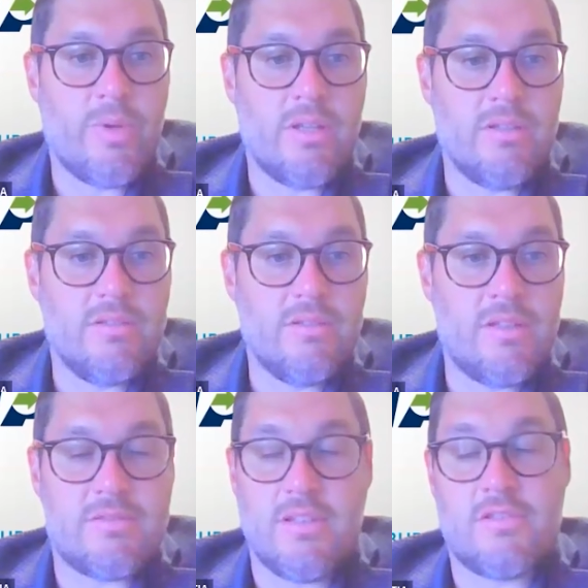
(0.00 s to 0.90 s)
But
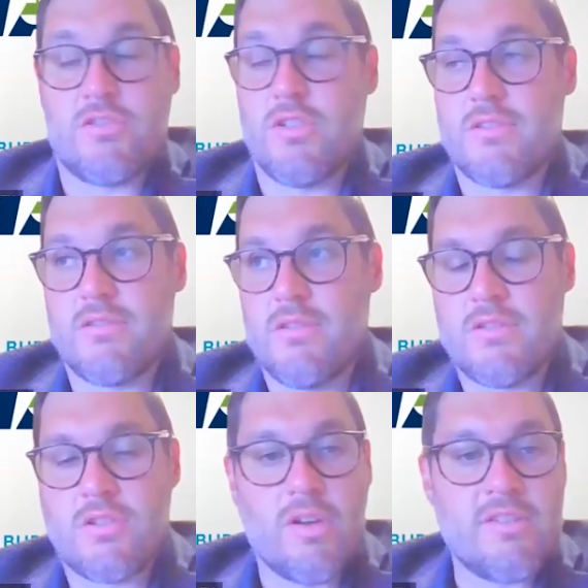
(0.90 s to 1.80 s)

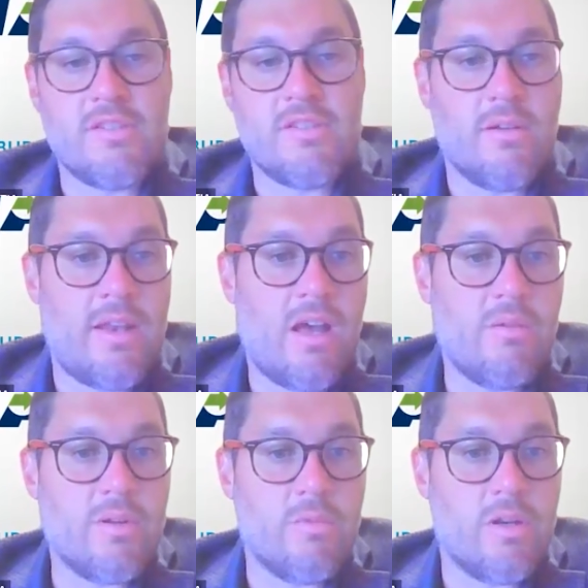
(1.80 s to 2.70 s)
it's crazy right
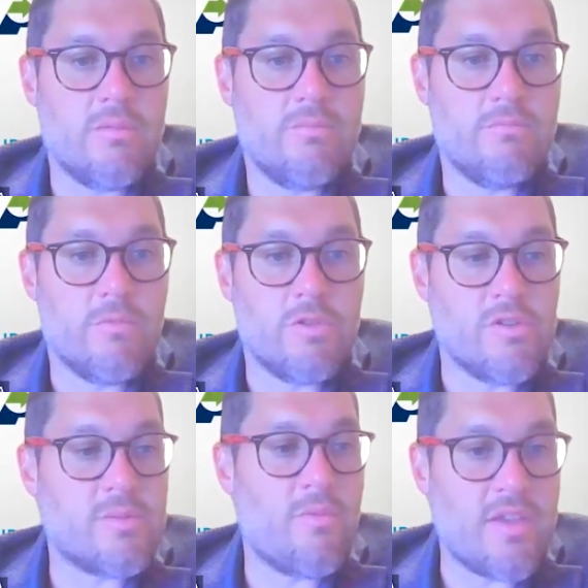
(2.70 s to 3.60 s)
now. We're
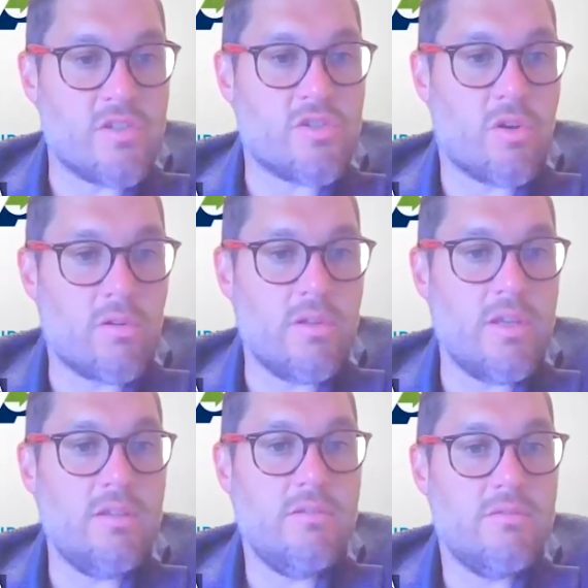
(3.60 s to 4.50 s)
doing some things
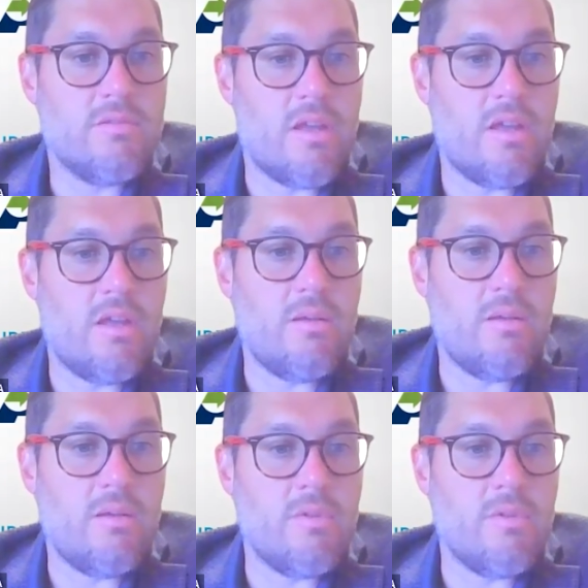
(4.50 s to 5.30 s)
internally that